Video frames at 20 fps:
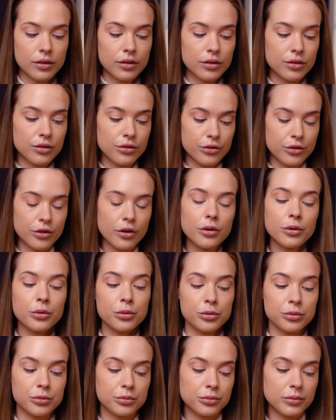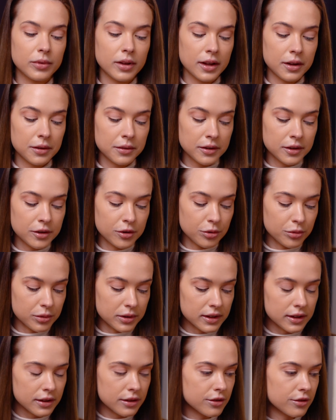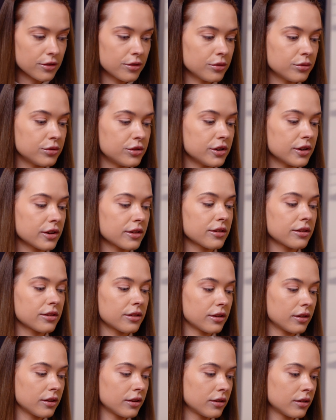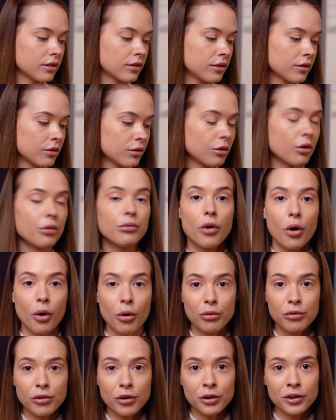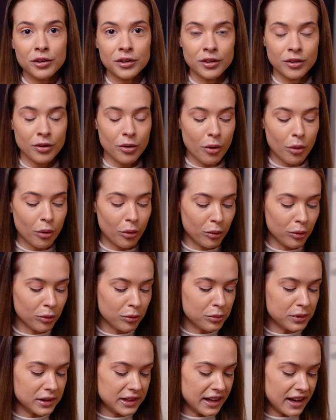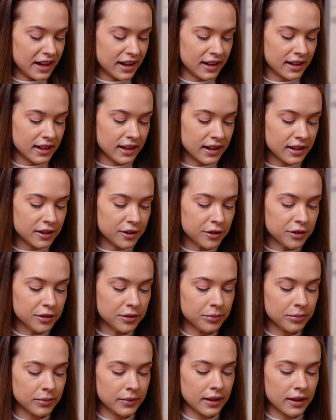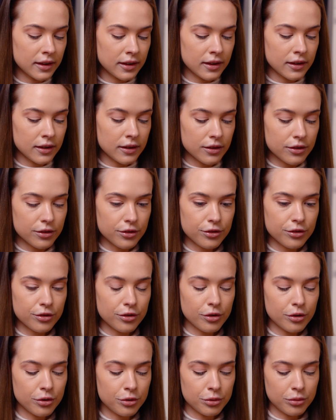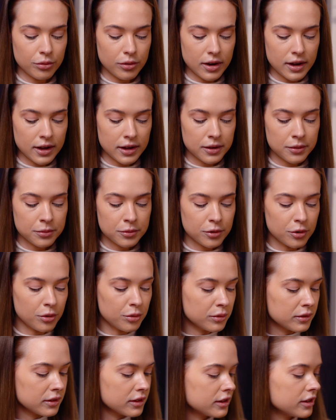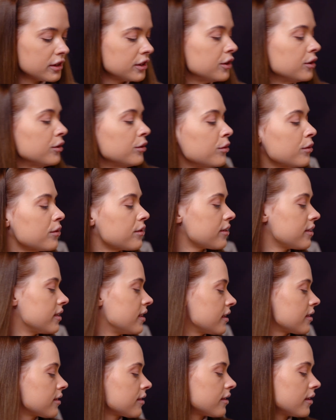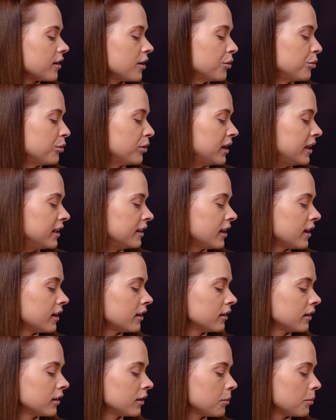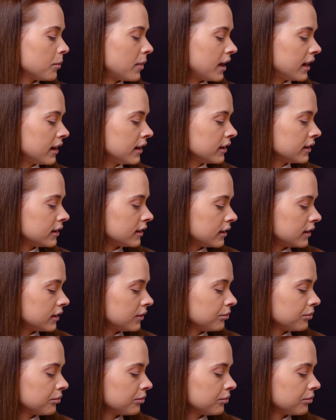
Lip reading: So I'm going to just go over all with the highlighter. So I am going to use this Arena palette